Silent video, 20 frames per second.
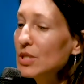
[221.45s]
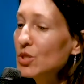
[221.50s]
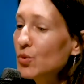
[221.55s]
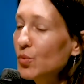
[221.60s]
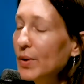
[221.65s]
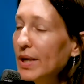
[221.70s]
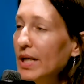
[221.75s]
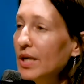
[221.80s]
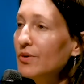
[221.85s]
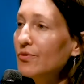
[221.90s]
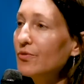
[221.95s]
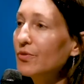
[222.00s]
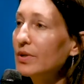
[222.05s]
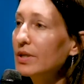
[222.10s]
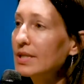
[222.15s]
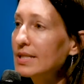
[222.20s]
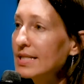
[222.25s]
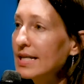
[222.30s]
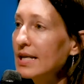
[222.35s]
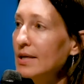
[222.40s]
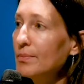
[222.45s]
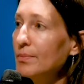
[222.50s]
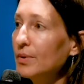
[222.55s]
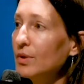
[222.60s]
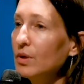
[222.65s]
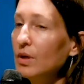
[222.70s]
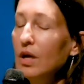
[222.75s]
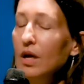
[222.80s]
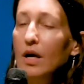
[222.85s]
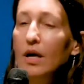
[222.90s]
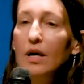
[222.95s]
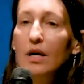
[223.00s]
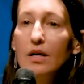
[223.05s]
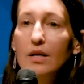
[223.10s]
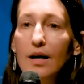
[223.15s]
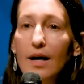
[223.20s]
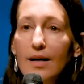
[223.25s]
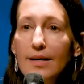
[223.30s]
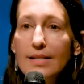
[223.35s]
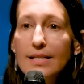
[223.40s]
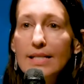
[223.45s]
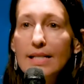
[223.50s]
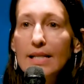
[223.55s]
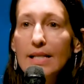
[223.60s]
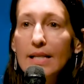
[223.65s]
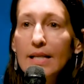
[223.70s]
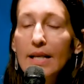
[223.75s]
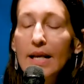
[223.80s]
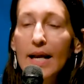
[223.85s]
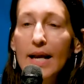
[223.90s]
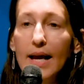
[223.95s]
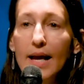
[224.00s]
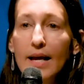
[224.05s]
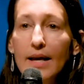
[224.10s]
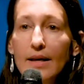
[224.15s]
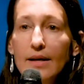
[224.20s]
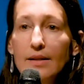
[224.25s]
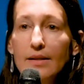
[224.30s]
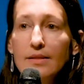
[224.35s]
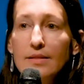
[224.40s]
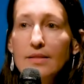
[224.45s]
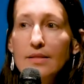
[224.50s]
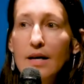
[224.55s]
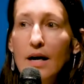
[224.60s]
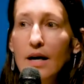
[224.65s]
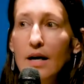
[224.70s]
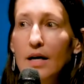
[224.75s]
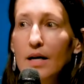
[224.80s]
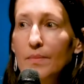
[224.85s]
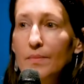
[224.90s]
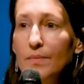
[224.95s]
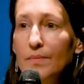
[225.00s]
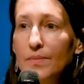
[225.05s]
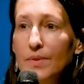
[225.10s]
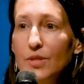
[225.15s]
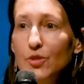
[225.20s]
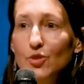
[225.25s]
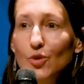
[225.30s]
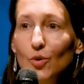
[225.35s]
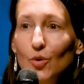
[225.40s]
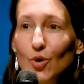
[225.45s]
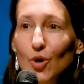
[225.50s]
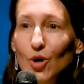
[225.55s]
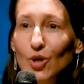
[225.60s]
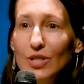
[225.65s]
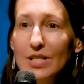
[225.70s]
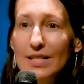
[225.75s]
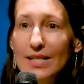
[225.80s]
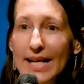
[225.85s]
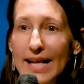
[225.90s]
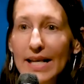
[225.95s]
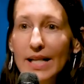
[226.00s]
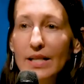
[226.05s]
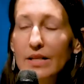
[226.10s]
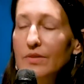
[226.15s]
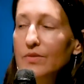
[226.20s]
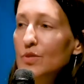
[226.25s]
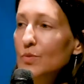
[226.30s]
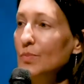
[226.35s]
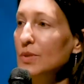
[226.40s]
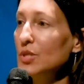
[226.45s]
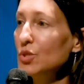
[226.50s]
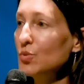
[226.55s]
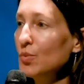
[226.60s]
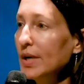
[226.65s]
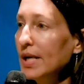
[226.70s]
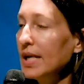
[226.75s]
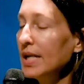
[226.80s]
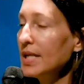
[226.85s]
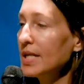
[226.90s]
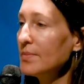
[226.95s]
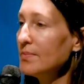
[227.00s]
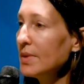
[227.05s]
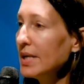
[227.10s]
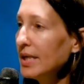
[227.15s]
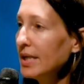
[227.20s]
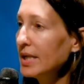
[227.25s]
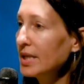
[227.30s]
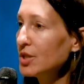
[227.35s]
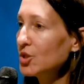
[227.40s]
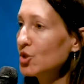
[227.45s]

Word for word: between, for example, Gandhi and um, the so called natives, between the meat